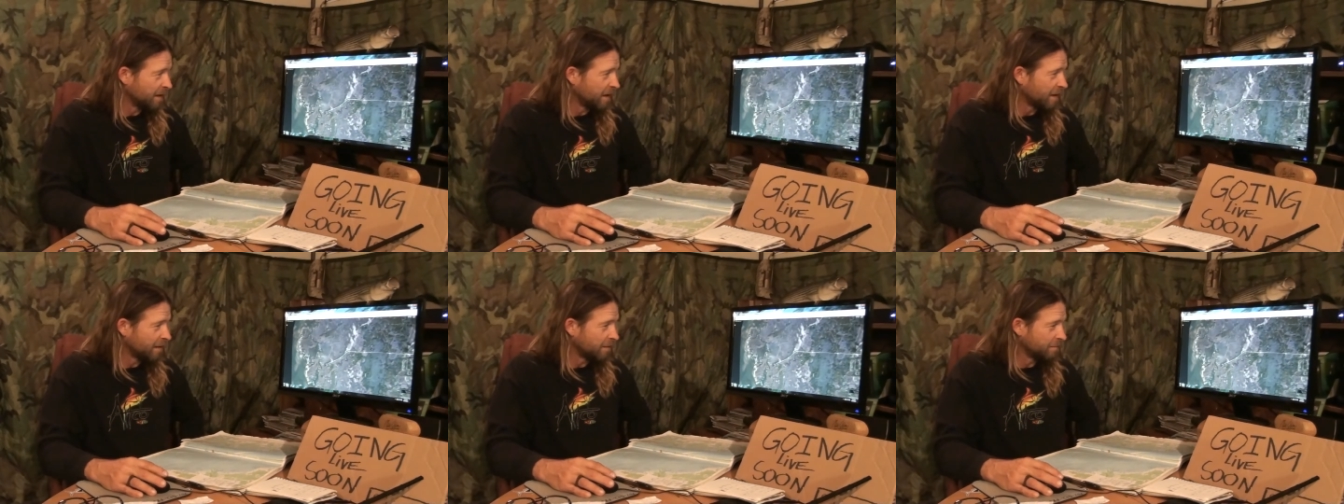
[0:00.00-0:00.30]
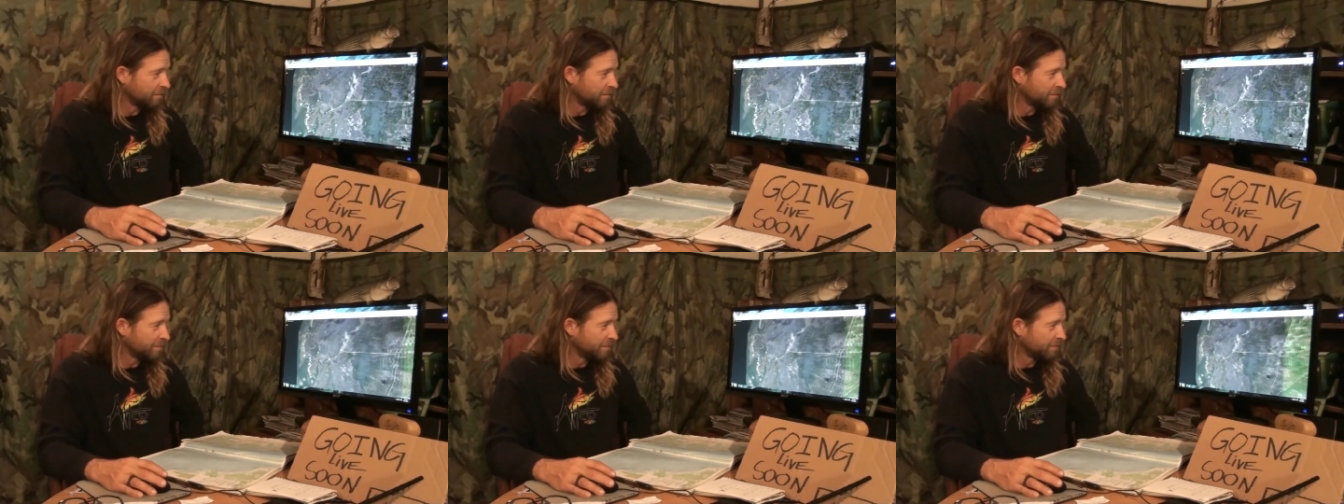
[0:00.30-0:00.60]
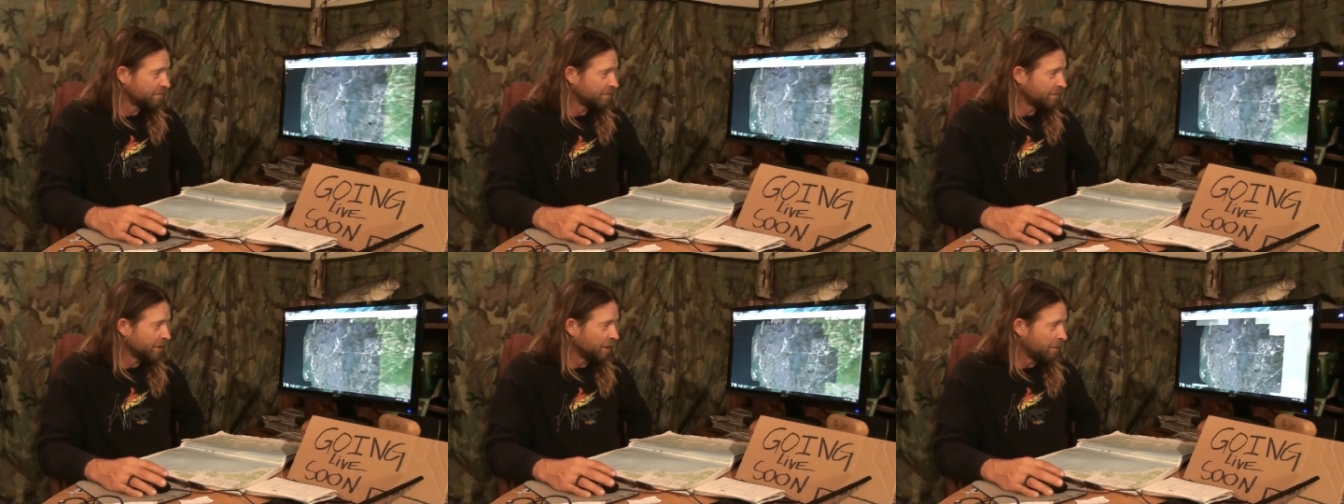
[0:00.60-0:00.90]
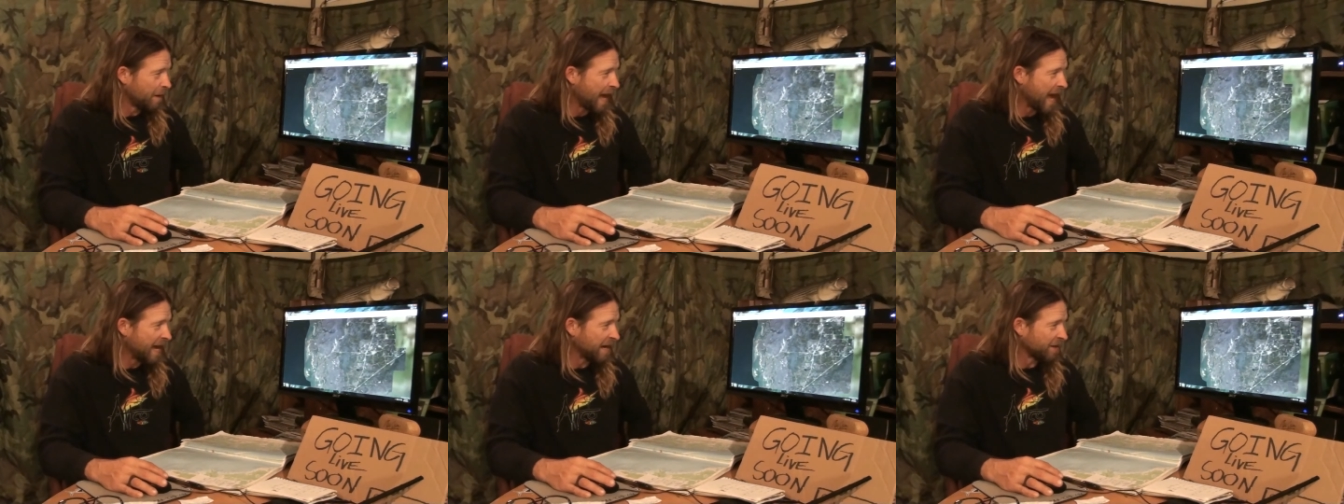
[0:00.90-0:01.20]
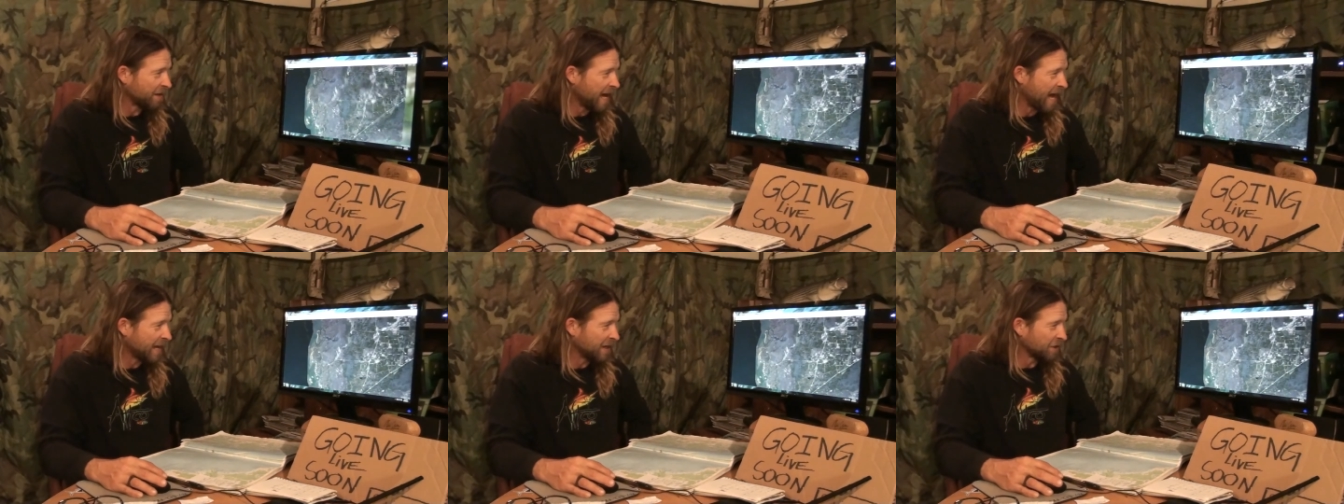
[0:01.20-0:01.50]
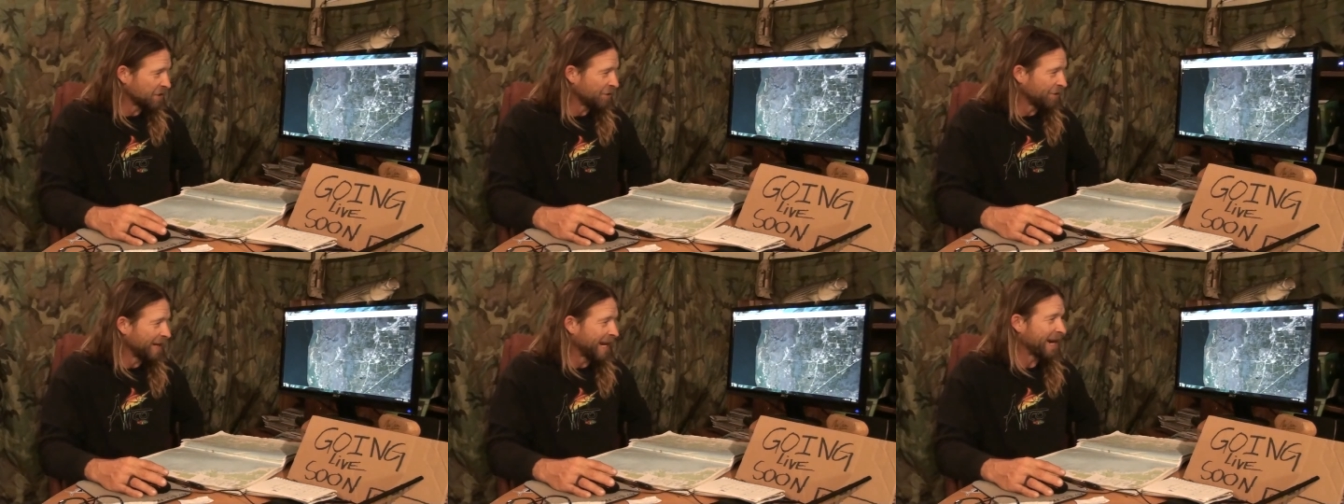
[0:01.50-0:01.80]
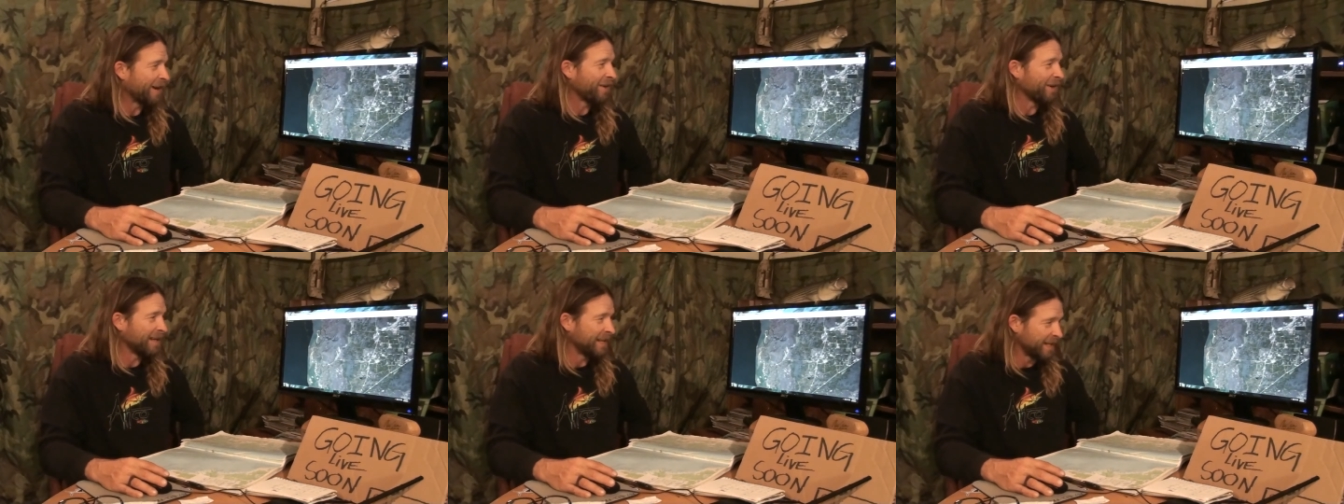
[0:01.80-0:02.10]
had a good
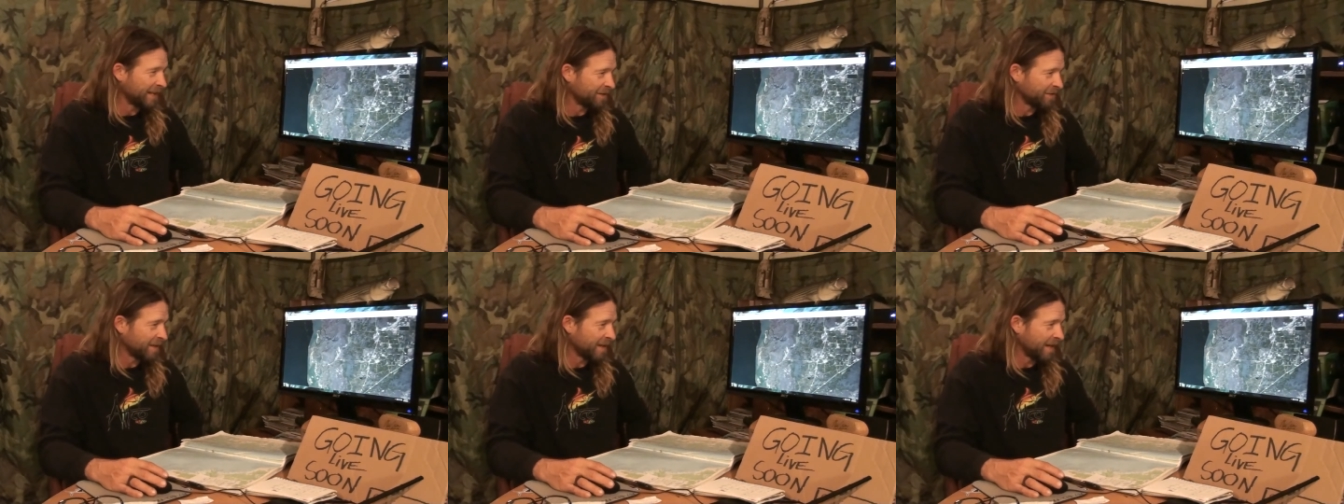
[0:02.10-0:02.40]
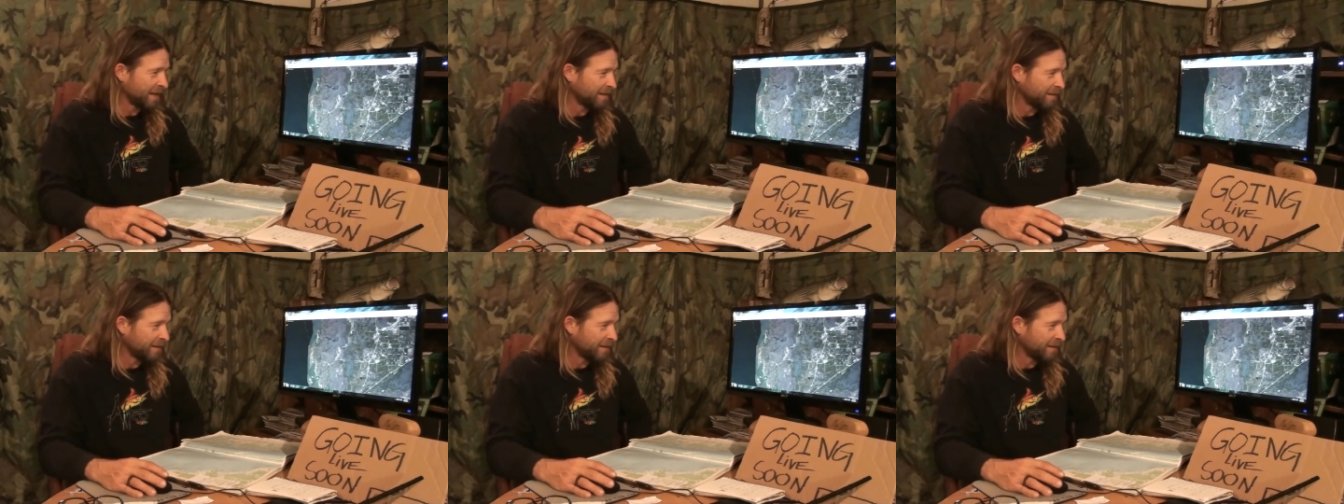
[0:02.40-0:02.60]
area here that